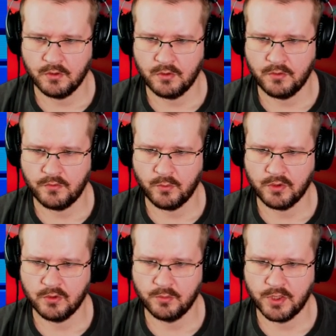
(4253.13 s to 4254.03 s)
If you want
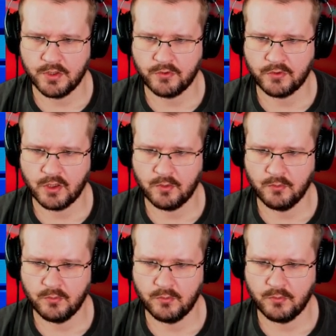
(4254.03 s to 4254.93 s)
to play this game
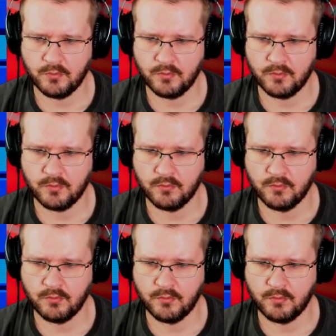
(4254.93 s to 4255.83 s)

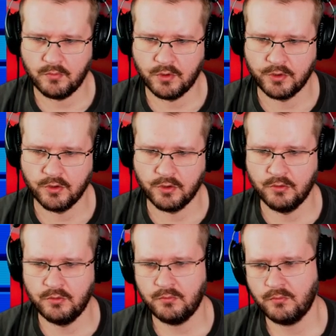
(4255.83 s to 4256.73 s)
on your
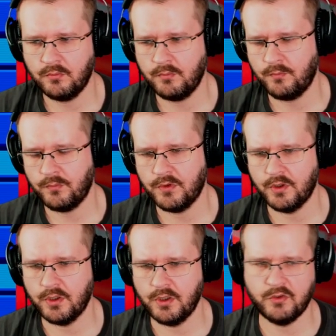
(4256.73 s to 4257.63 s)
own, the
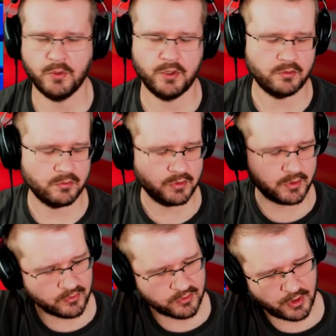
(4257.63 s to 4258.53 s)
easy way to do it is
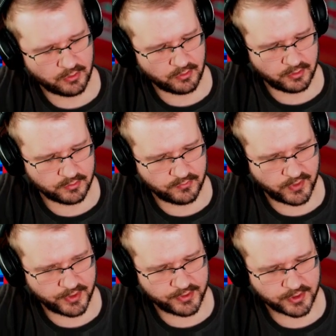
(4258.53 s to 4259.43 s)
to download
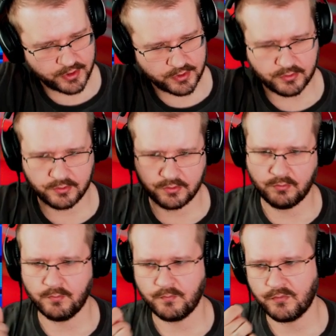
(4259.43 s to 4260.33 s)
Fightgate 2,
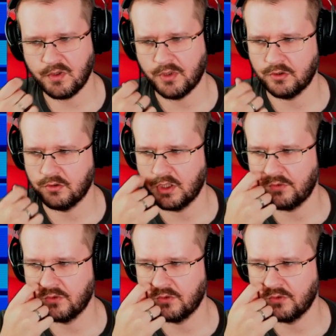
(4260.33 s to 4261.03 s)
but you do have